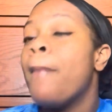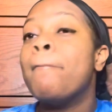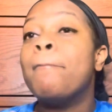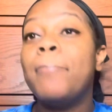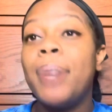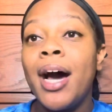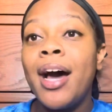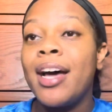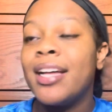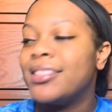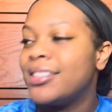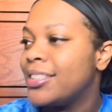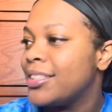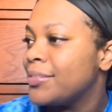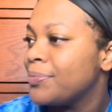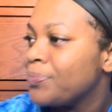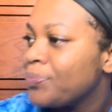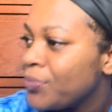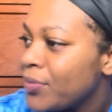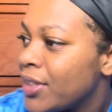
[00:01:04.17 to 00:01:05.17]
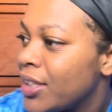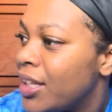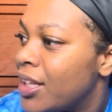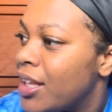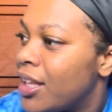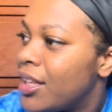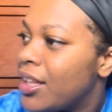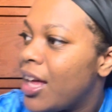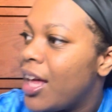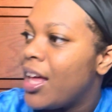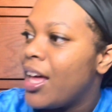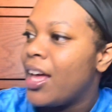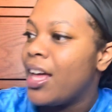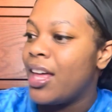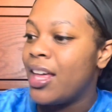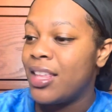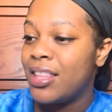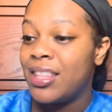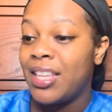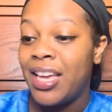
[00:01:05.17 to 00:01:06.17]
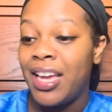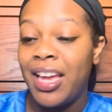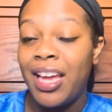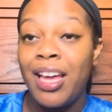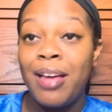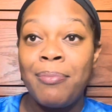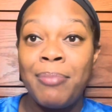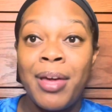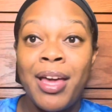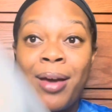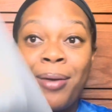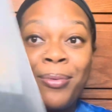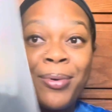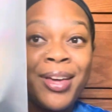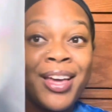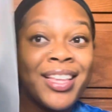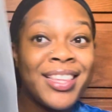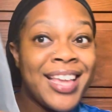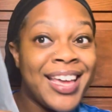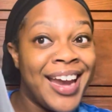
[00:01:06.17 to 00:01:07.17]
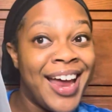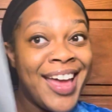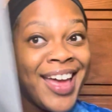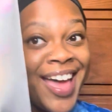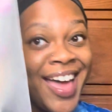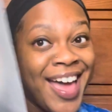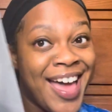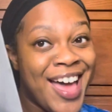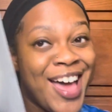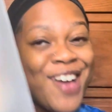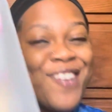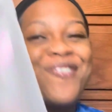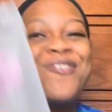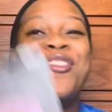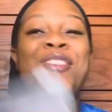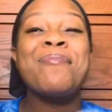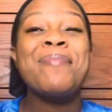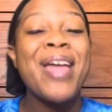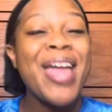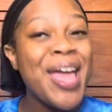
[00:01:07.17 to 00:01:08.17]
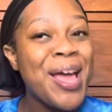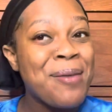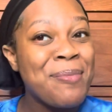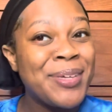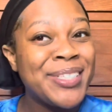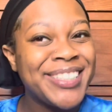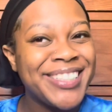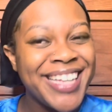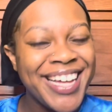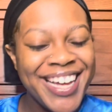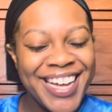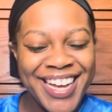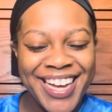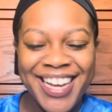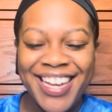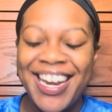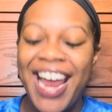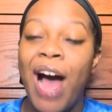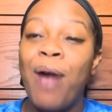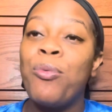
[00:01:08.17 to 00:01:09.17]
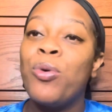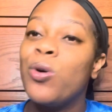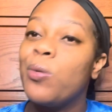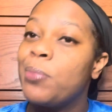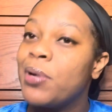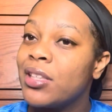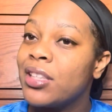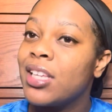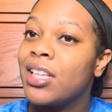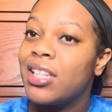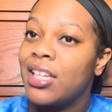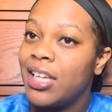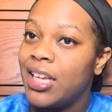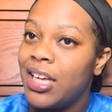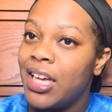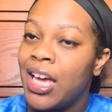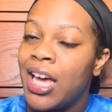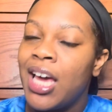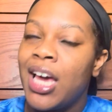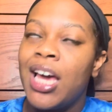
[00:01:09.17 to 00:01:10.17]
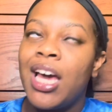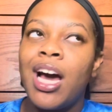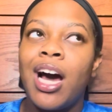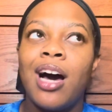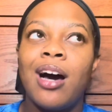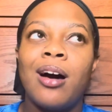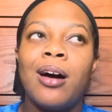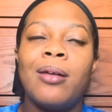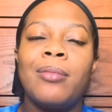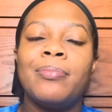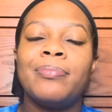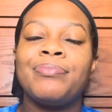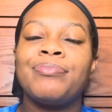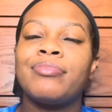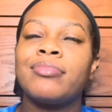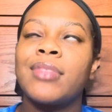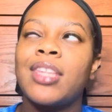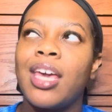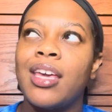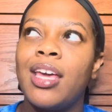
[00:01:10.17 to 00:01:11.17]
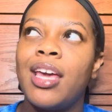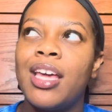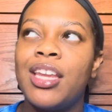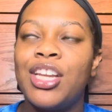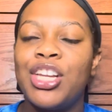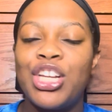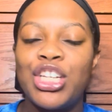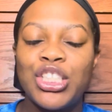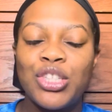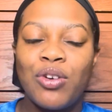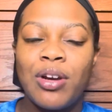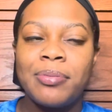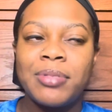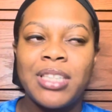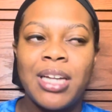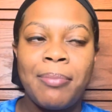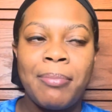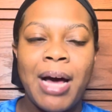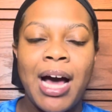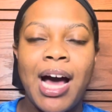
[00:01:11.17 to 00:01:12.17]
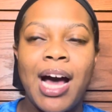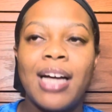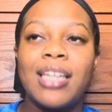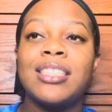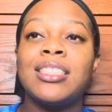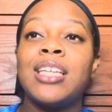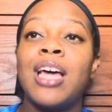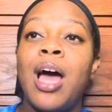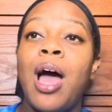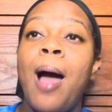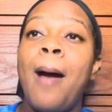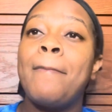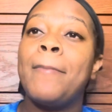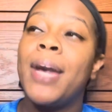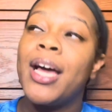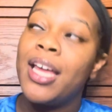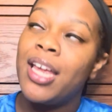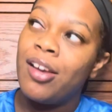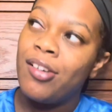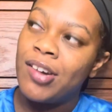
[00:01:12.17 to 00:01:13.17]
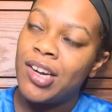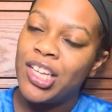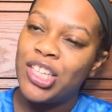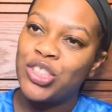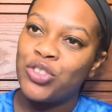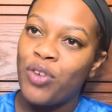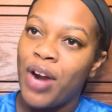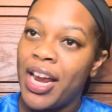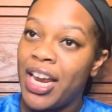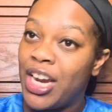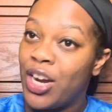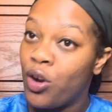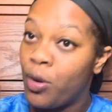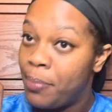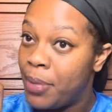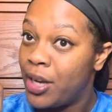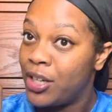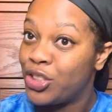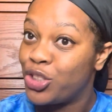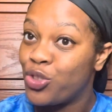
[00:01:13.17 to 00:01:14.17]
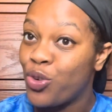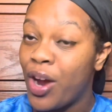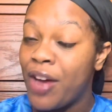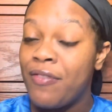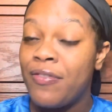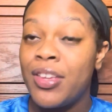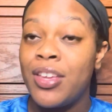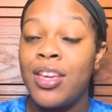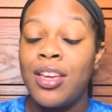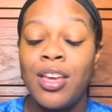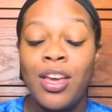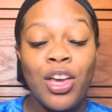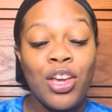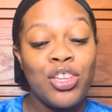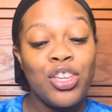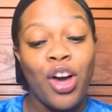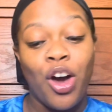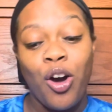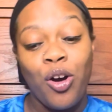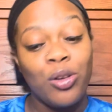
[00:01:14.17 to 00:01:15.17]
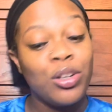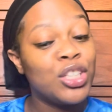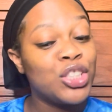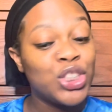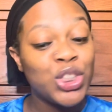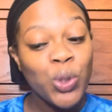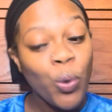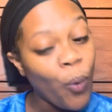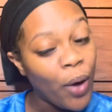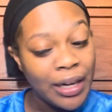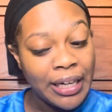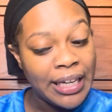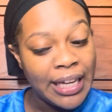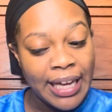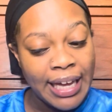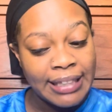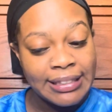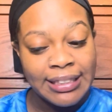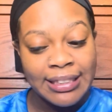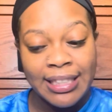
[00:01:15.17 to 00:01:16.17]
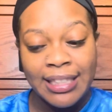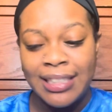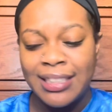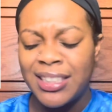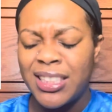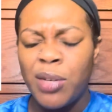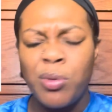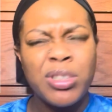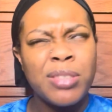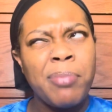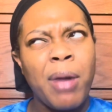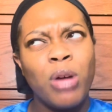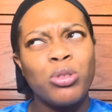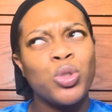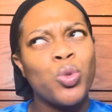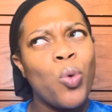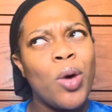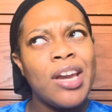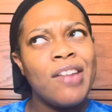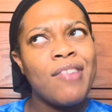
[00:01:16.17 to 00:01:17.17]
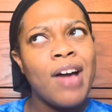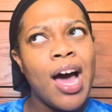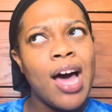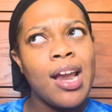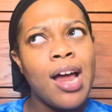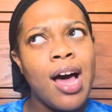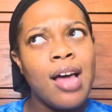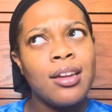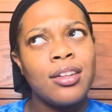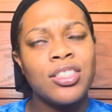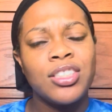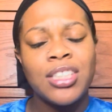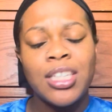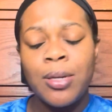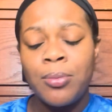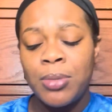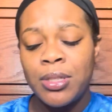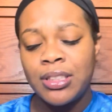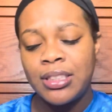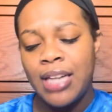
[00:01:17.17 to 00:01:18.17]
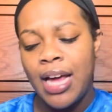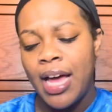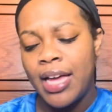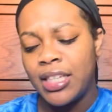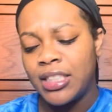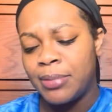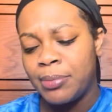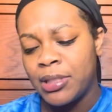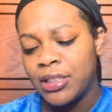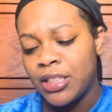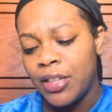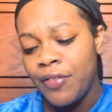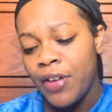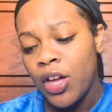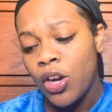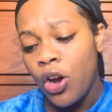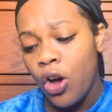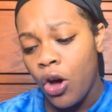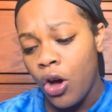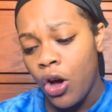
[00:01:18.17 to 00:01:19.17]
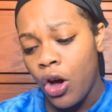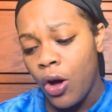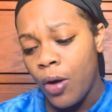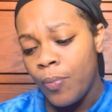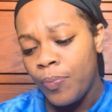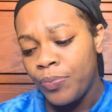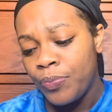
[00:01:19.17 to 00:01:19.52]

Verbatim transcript: But the headband wig that I have from Amazon, I will put the link um, in the description box. But here it is right here, a picture of it. Y'all, it's 20 inches. It was about $25. It was not expensive at all.